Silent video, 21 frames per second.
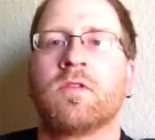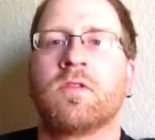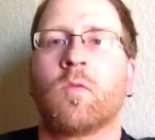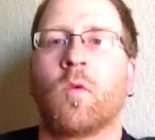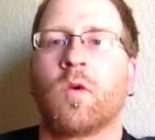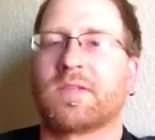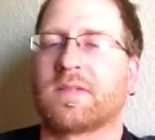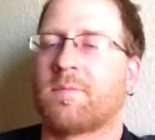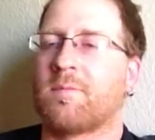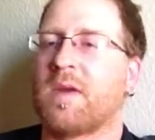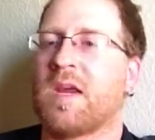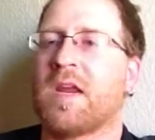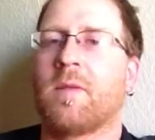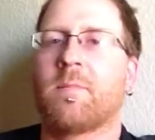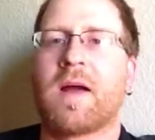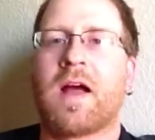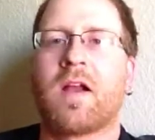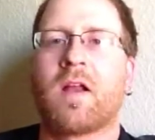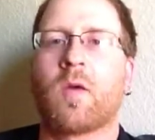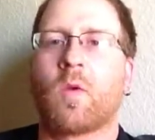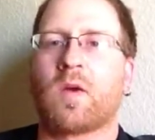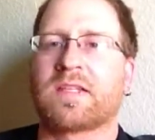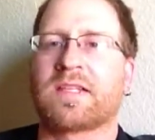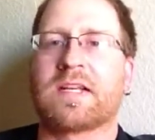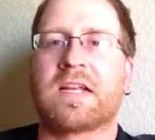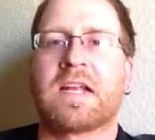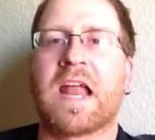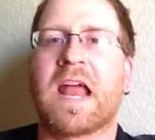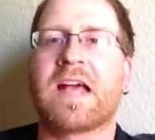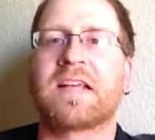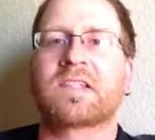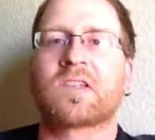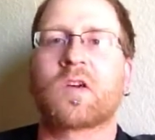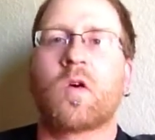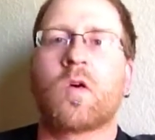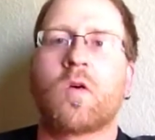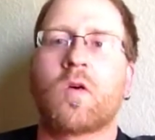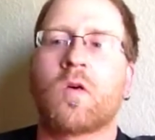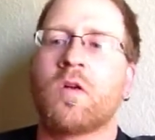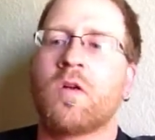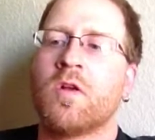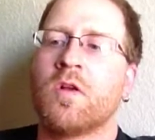Wasn't mean about it, wasn't an
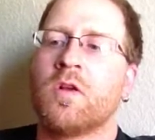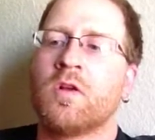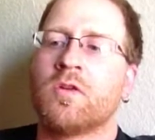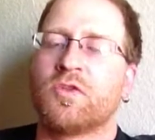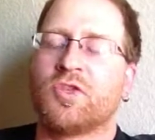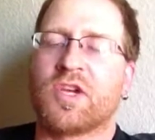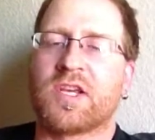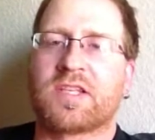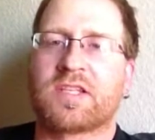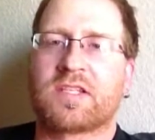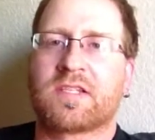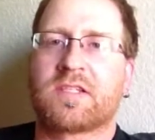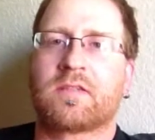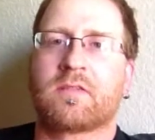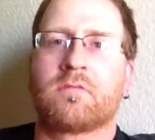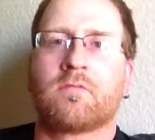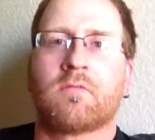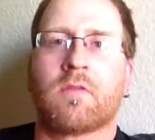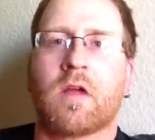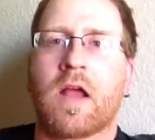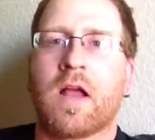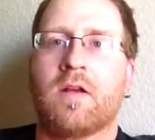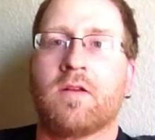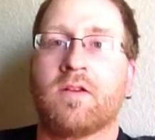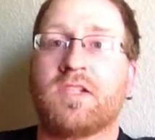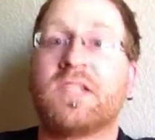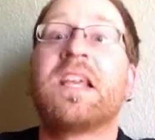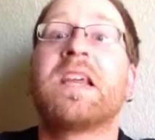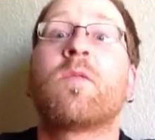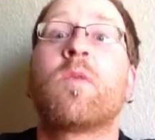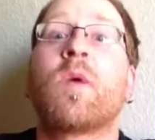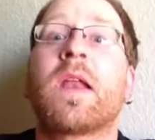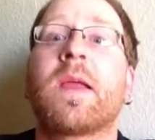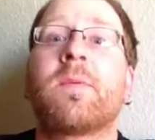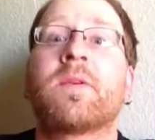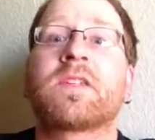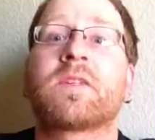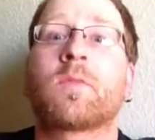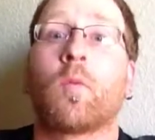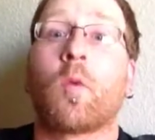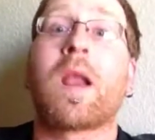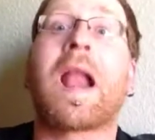asshole, just did what
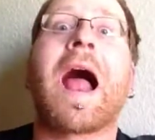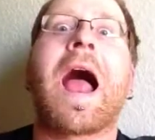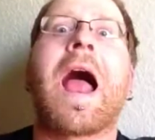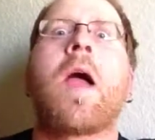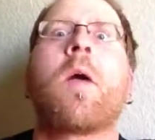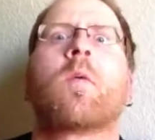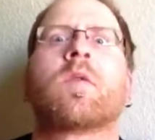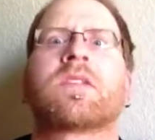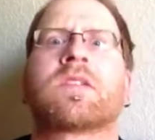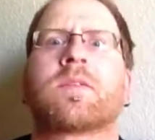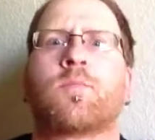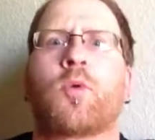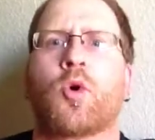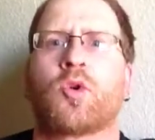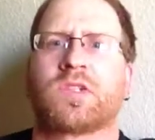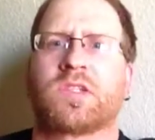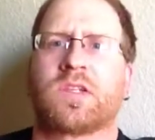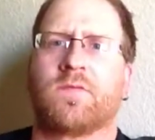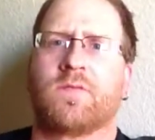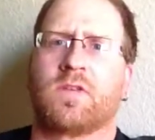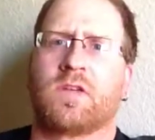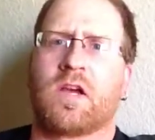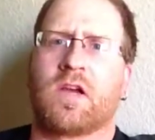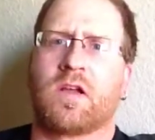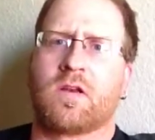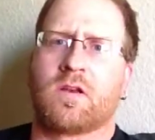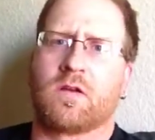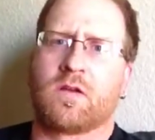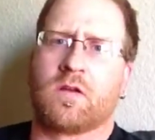I was supposed to have done.